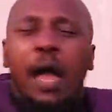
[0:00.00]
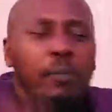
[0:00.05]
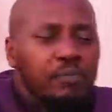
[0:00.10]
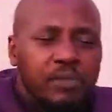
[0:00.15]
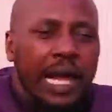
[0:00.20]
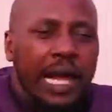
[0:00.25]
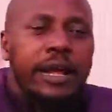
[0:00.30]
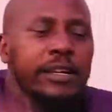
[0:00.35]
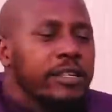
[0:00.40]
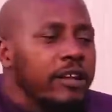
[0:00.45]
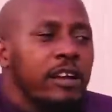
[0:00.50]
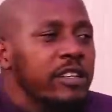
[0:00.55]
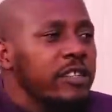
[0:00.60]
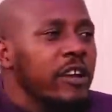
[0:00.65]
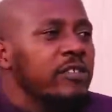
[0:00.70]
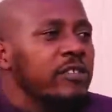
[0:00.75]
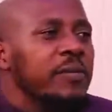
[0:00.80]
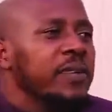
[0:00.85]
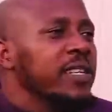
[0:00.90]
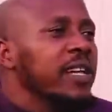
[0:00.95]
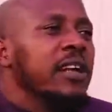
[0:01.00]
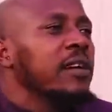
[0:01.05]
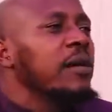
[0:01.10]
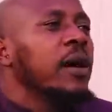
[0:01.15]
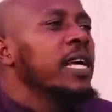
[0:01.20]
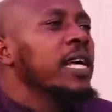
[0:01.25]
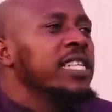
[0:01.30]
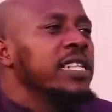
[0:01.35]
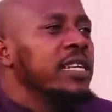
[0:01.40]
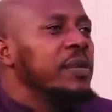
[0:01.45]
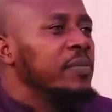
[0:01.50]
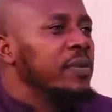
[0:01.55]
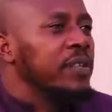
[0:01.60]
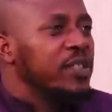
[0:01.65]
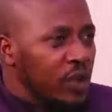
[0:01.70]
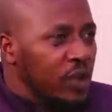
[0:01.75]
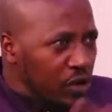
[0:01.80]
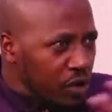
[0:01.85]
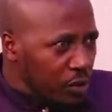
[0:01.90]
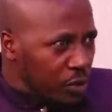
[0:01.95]
I'm tired, don't talk to me, now I sleep.
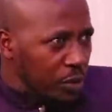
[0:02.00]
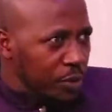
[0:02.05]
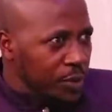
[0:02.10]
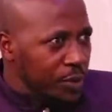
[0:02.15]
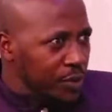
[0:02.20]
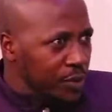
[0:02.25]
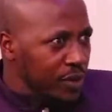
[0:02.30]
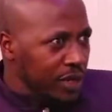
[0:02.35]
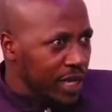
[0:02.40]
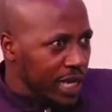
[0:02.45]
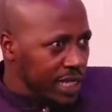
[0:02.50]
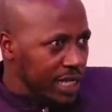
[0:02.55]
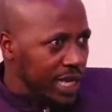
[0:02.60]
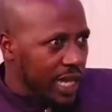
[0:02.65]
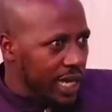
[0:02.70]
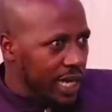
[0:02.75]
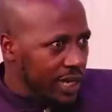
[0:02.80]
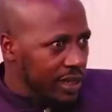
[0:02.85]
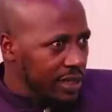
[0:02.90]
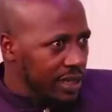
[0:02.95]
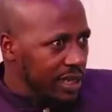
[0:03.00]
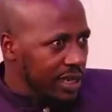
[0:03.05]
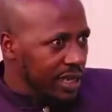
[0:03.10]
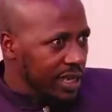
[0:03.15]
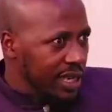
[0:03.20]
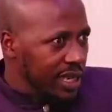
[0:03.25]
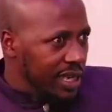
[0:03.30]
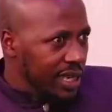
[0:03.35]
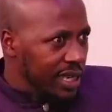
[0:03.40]
So no more people get tired then?